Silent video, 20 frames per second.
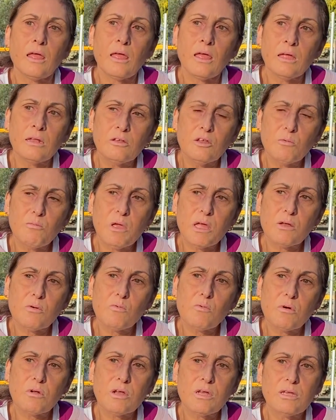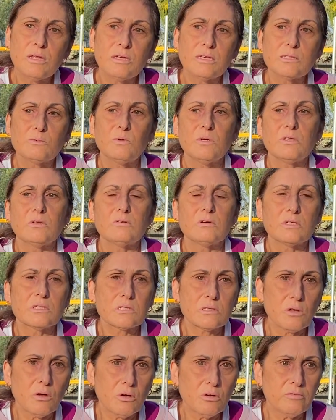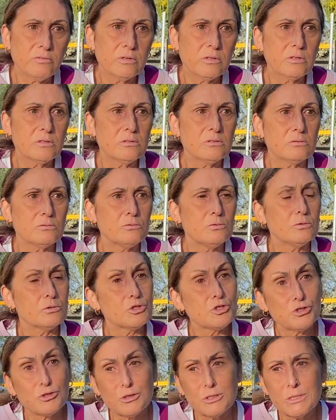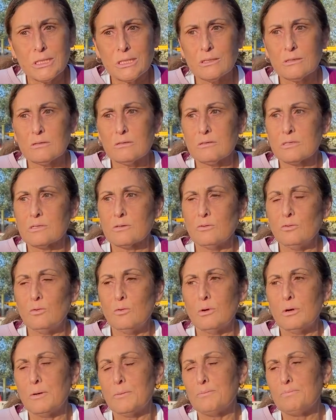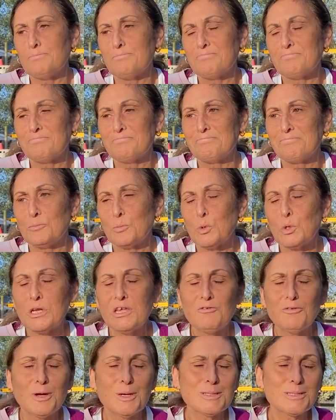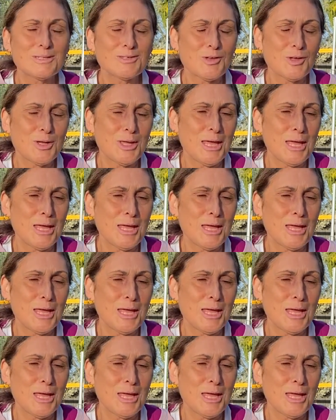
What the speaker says: And no matter what it is, whether it's COVID or shootings or whatever else is going to